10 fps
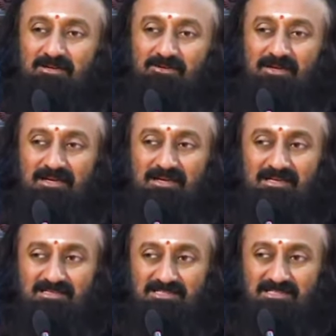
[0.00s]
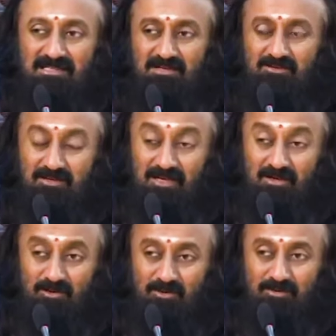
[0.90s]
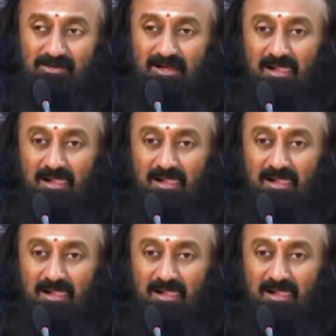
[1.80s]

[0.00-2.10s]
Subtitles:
you can understand, you can know.